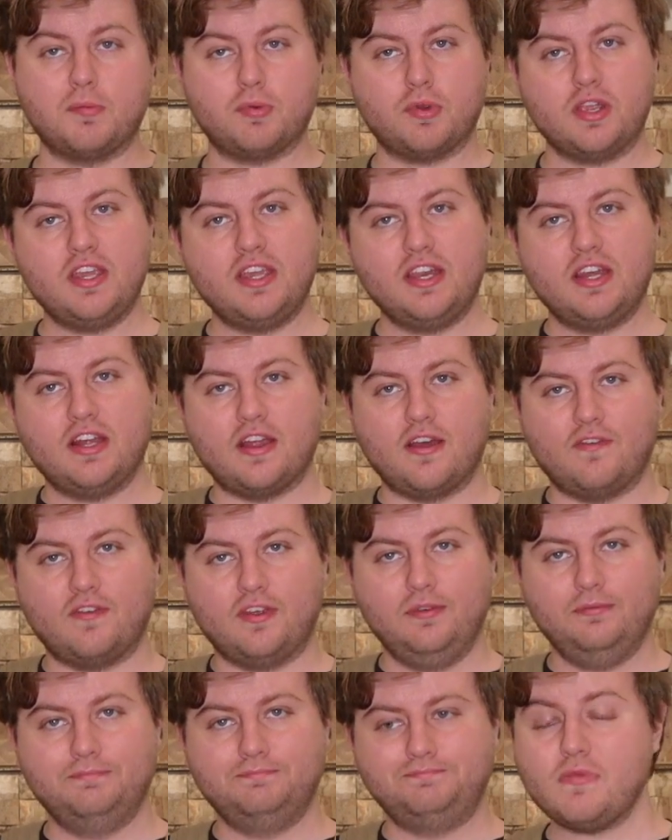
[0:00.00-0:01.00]
preheated
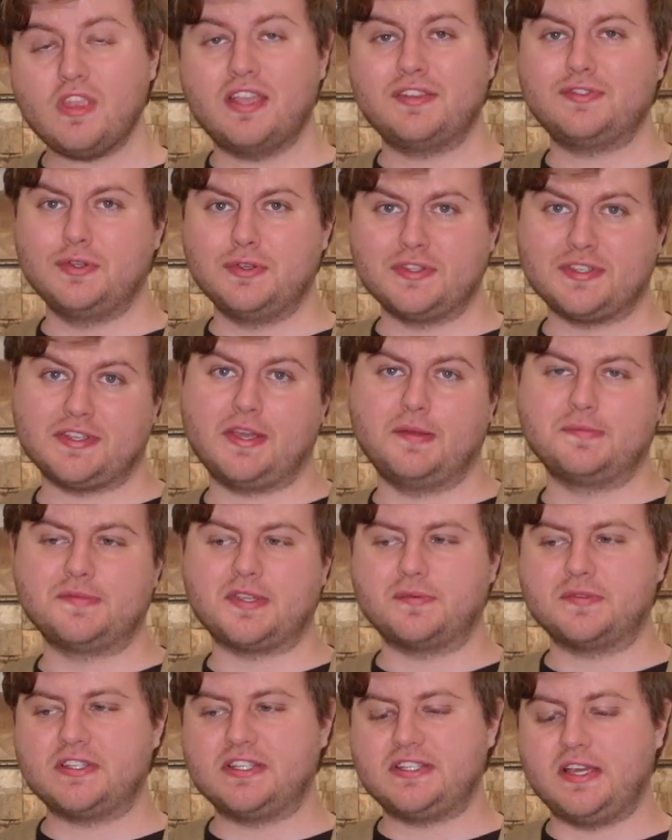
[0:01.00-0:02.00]
oven as soon as it comes
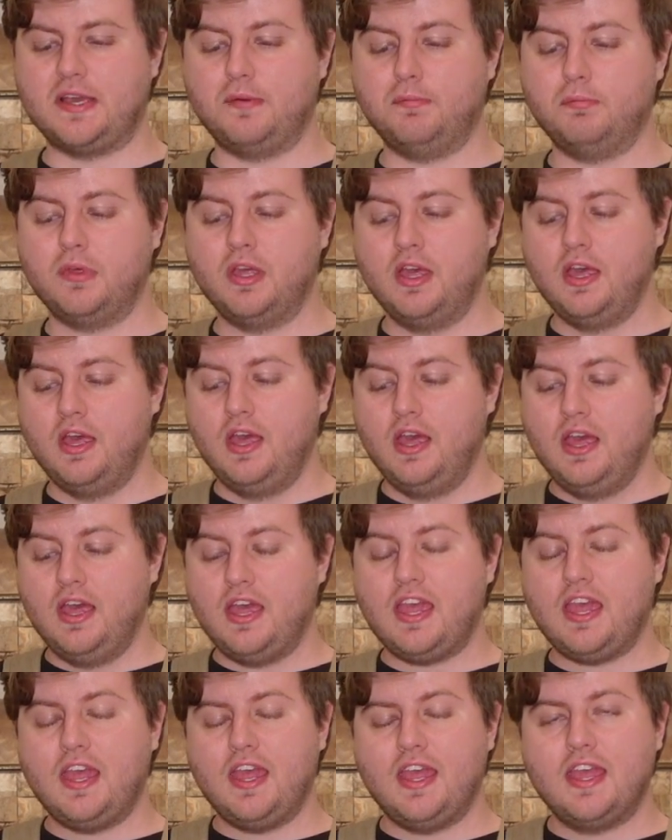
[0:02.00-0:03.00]
up to temp
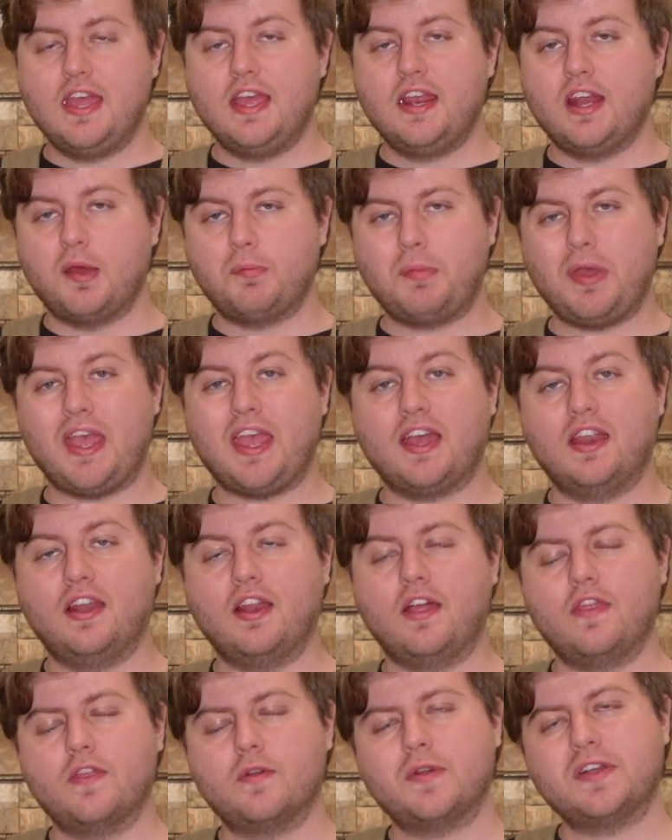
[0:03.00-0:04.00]
in a
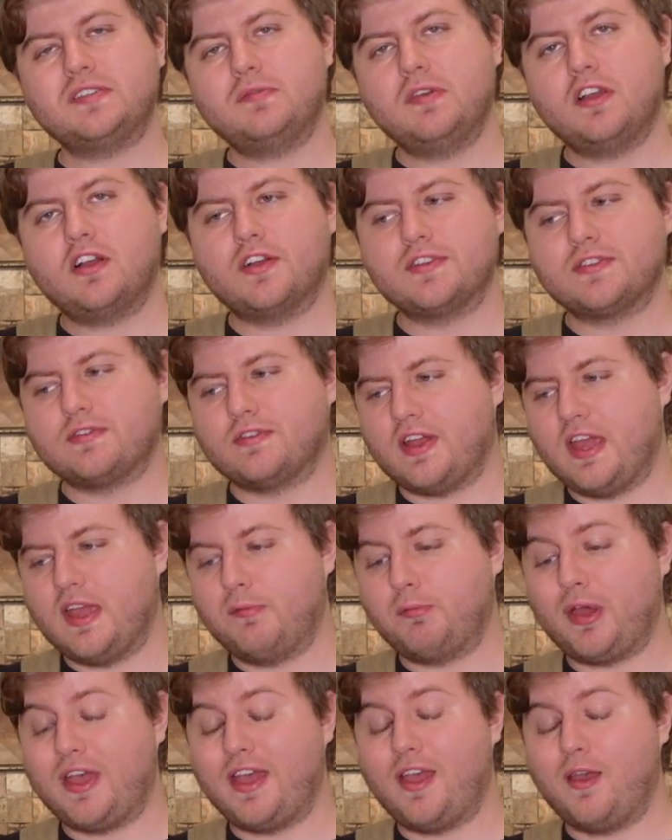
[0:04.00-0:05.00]
pan. The recipe calls for
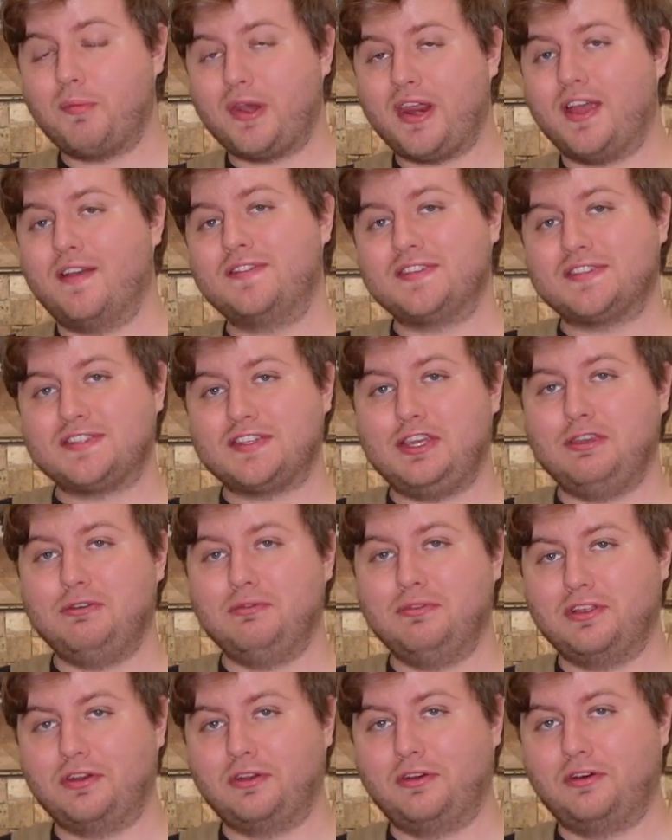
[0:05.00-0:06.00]
8x8, but I have this
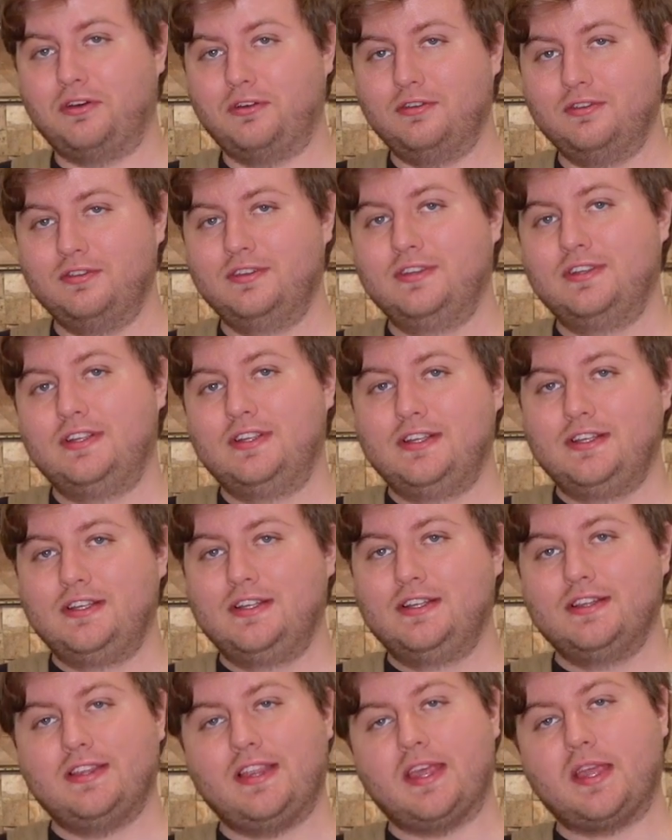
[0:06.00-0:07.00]
cute little
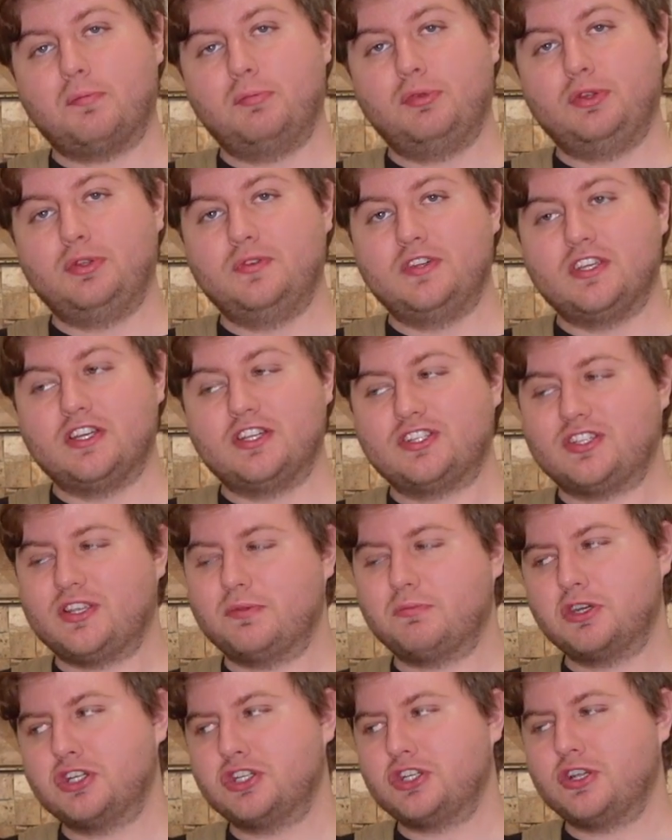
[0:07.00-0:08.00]
like blue dish, so
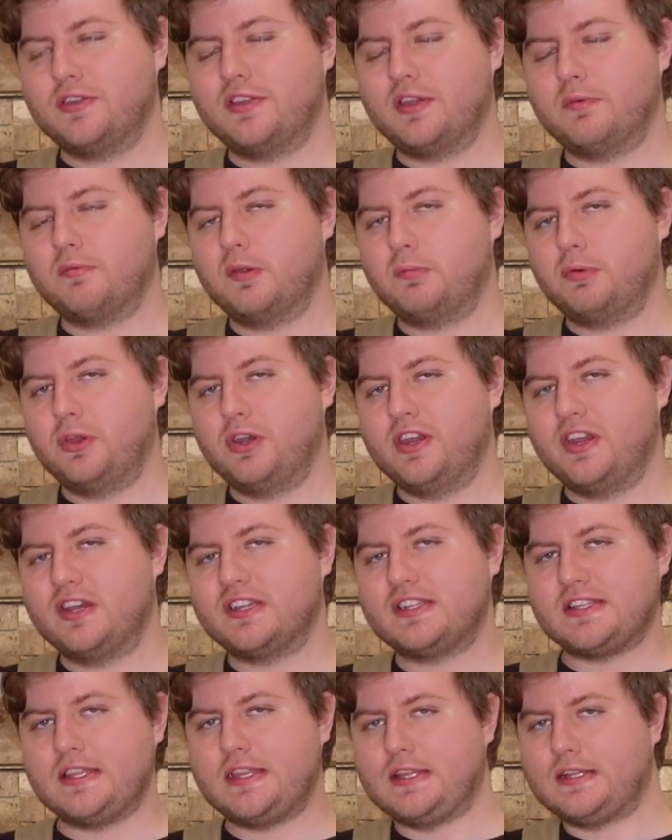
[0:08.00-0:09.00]
I'm gonna show you that I'm gonna put it in
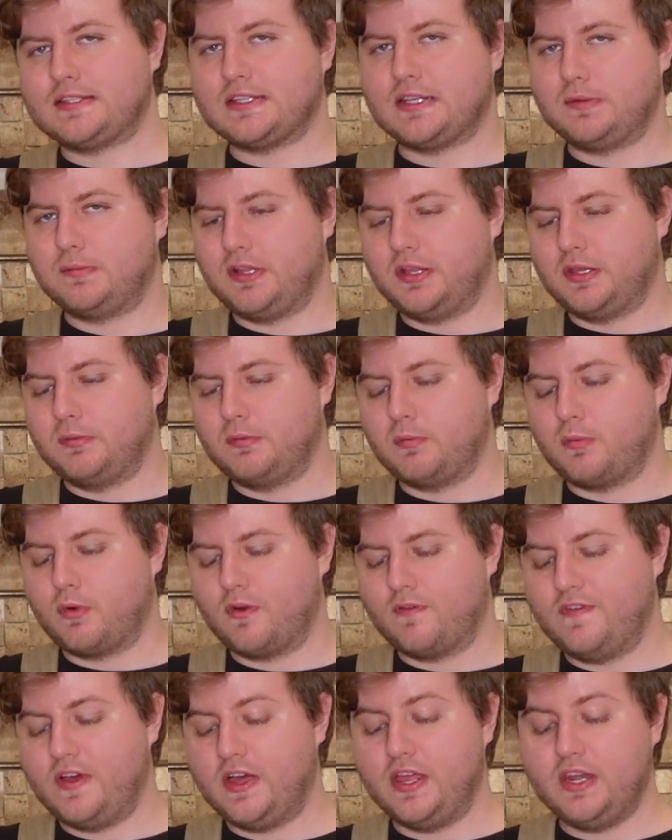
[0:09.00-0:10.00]
because I think it's gonna be a little bit more
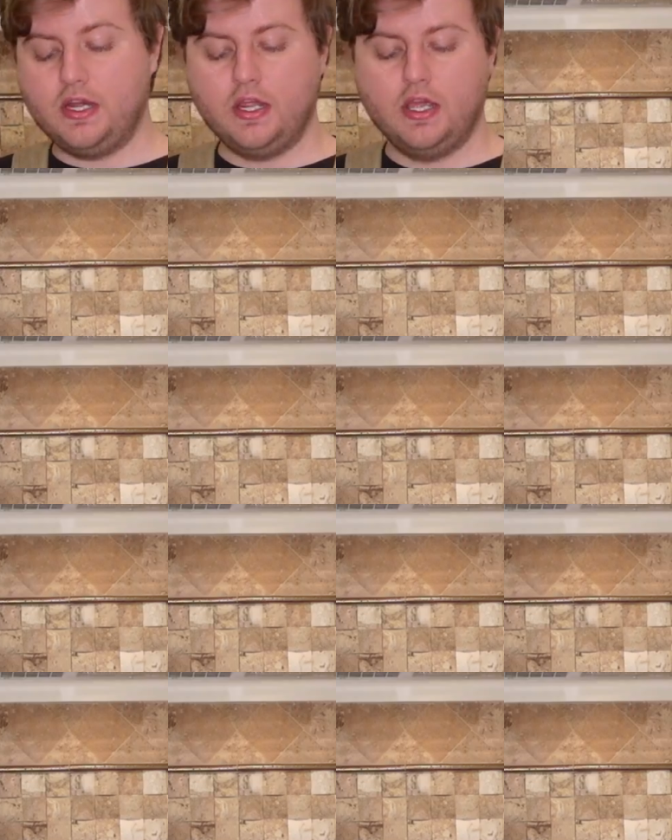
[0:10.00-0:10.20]
fun.